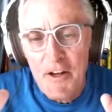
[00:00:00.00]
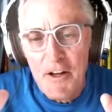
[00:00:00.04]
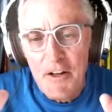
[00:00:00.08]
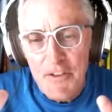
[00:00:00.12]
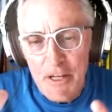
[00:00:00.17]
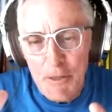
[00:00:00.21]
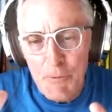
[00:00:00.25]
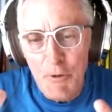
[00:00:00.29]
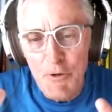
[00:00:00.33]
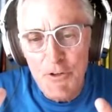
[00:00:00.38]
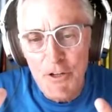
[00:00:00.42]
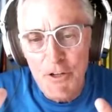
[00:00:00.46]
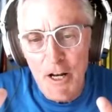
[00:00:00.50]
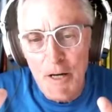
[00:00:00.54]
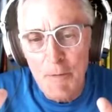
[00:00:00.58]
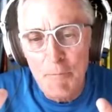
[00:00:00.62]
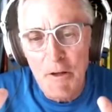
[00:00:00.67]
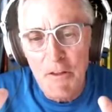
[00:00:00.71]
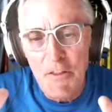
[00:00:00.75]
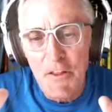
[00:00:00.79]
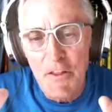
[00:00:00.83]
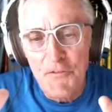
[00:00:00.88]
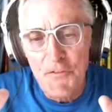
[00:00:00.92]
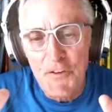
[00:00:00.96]
They were telling me
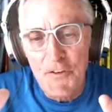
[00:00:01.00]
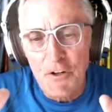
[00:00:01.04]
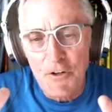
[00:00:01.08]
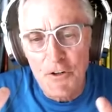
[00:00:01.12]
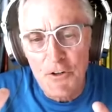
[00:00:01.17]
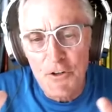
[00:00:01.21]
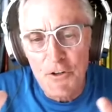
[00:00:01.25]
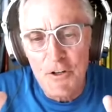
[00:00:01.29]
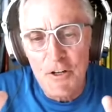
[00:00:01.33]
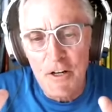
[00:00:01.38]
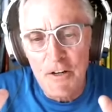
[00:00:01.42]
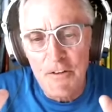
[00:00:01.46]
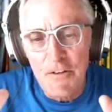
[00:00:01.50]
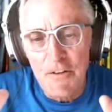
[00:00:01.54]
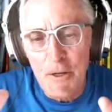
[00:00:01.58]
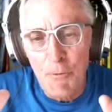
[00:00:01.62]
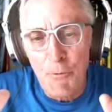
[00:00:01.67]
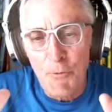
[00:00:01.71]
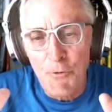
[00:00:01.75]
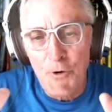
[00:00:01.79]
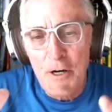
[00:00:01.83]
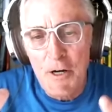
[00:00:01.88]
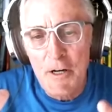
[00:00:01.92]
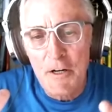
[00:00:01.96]
they felt good and they were
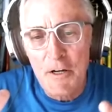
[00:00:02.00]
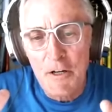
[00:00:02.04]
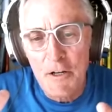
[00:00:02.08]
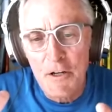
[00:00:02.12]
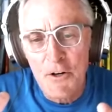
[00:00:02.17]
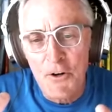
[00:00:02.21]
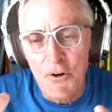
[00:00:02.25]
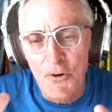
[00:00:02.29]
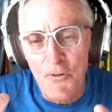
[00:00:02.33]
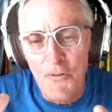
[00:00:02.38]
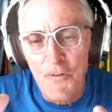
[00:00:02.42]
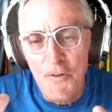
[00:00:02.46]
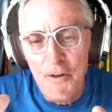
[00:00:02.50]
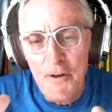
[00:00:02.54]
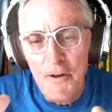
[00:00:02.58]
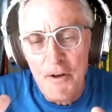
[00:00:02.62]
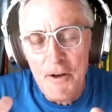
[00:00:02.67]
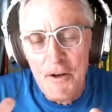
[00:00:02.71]
ready to go.